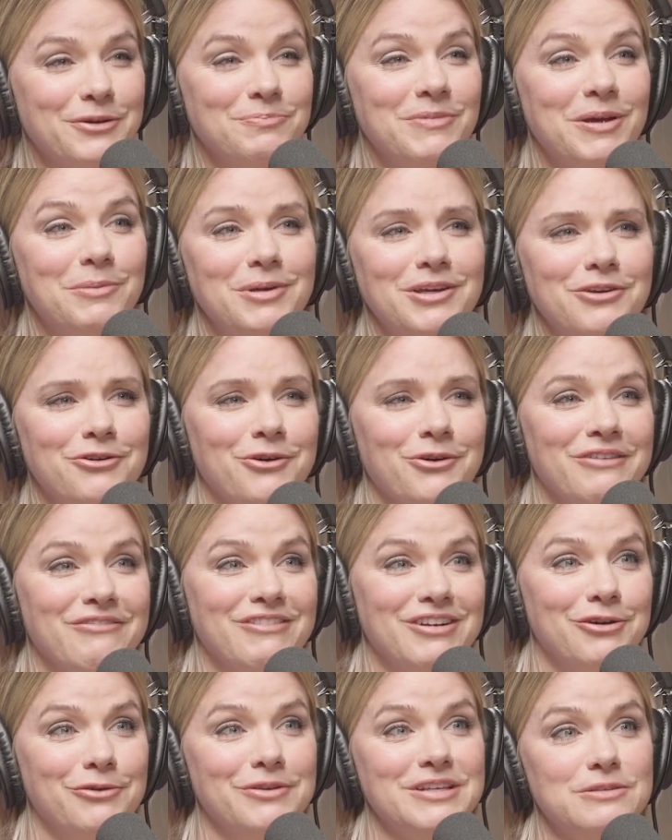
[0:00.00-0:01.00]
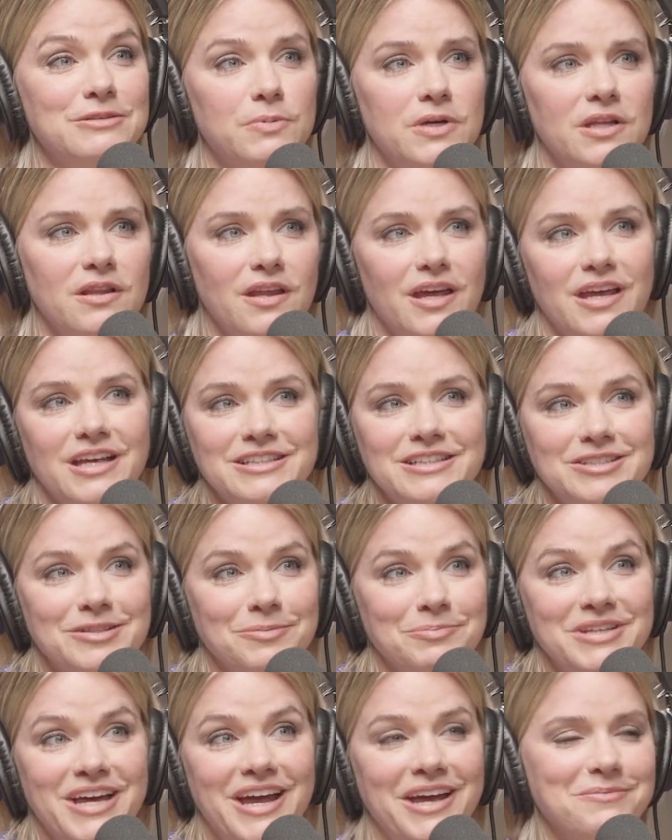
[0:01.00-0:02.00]
maybe you don't even know this, but like
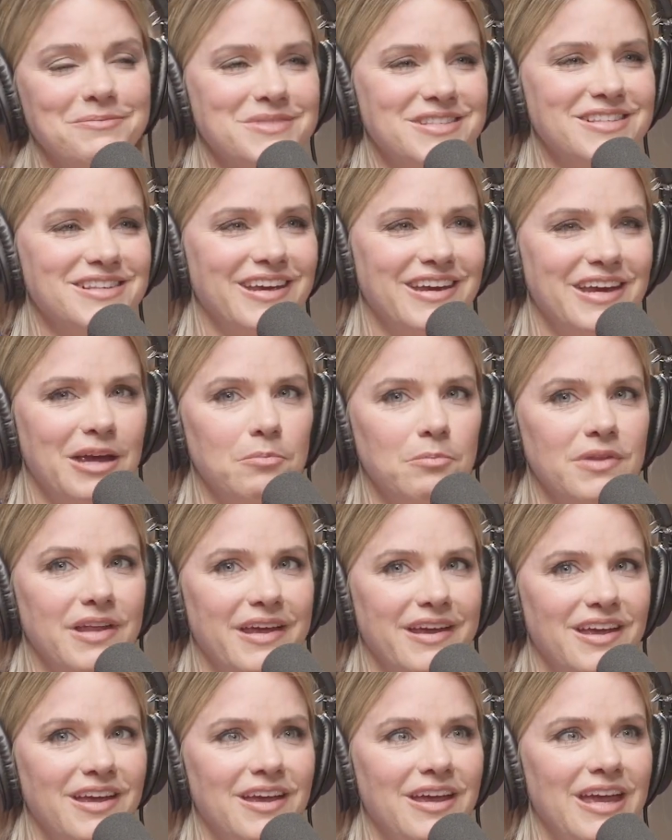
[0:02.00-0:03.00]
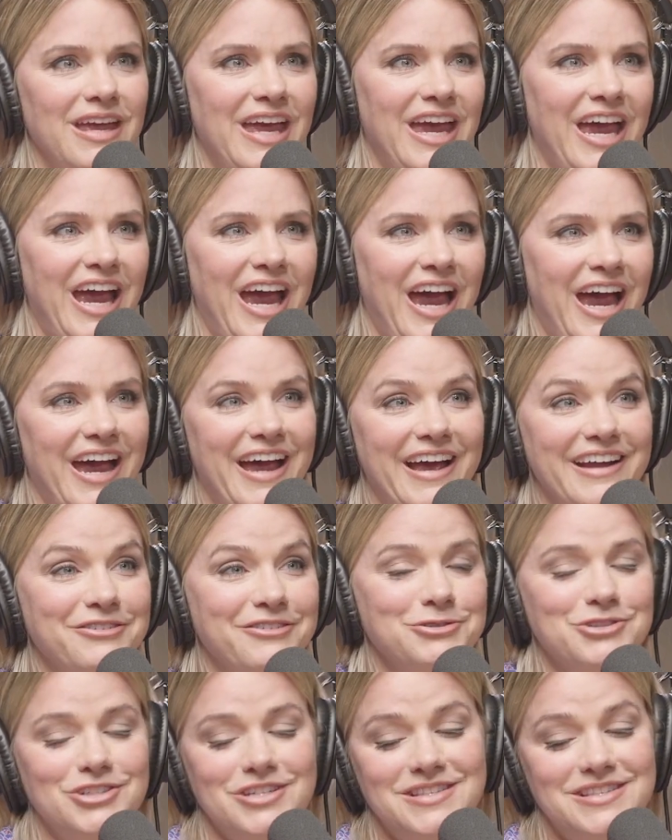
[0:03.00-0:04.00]
sometimes like I'm like, I
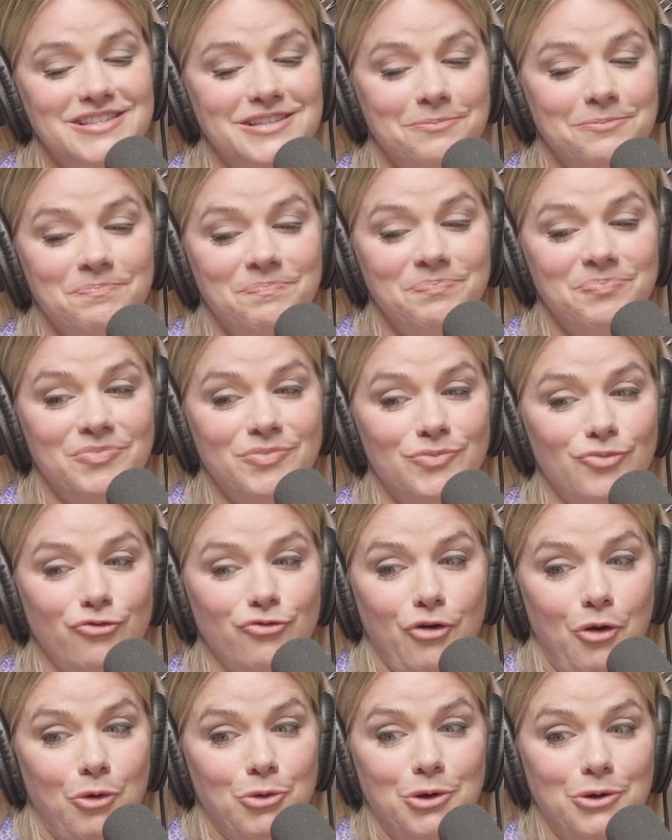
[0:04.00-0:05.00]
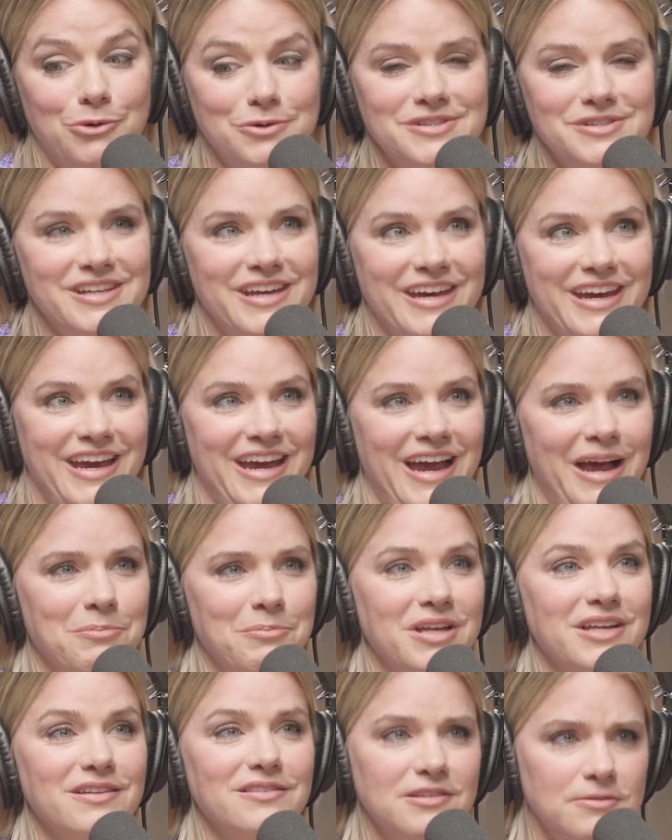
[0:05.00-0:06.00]
don't, just some photos, like
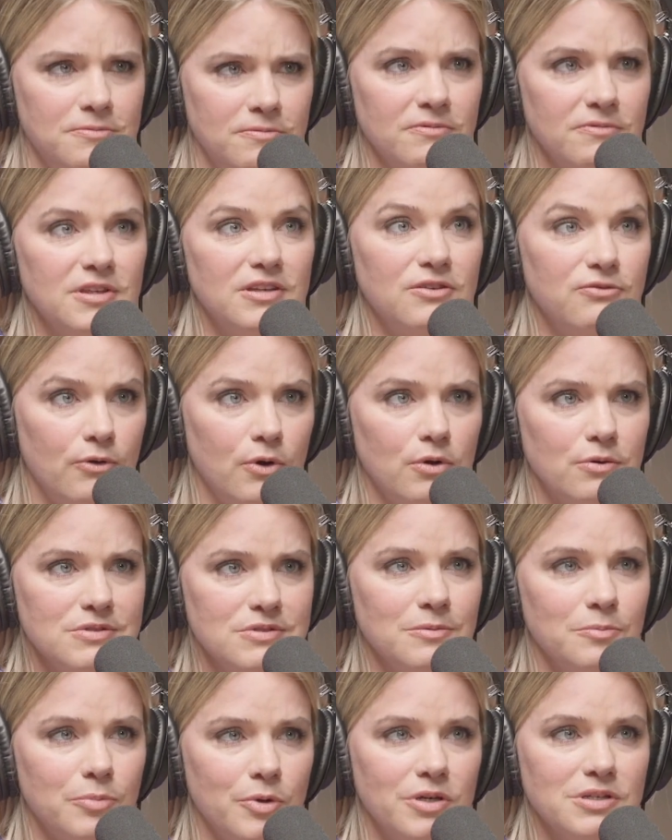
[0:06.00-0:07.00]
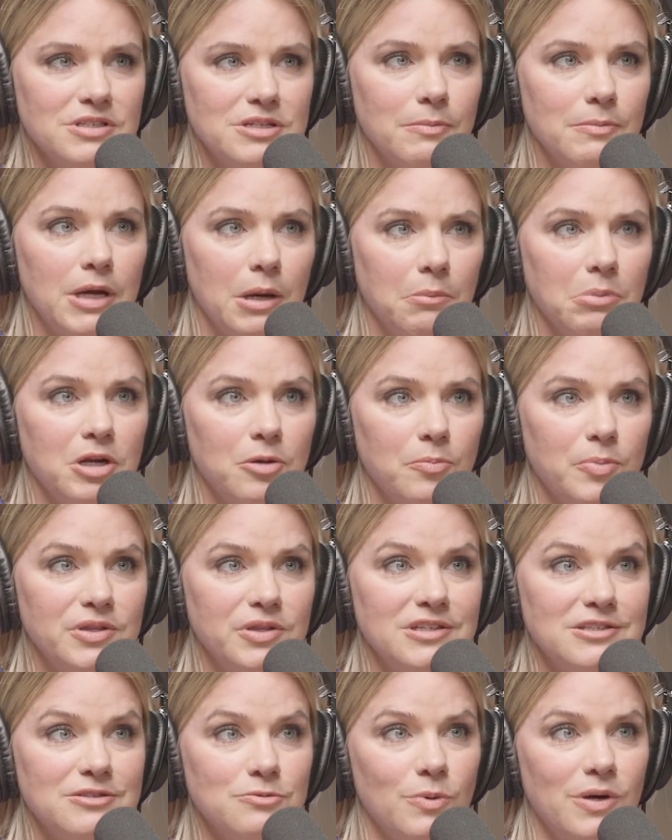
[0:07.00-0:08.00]
I'm like, this photo is important to me. I'm going to
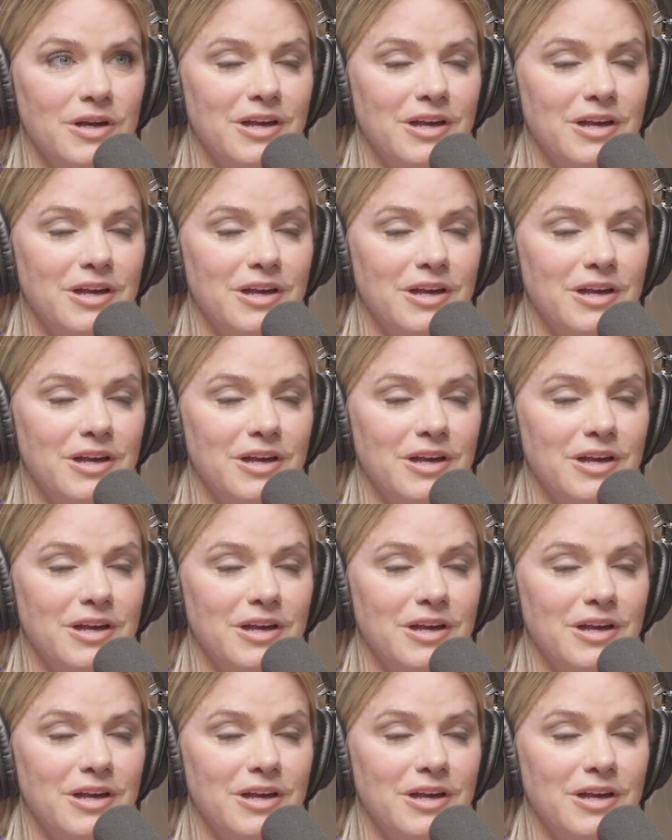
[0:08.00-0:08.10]
put this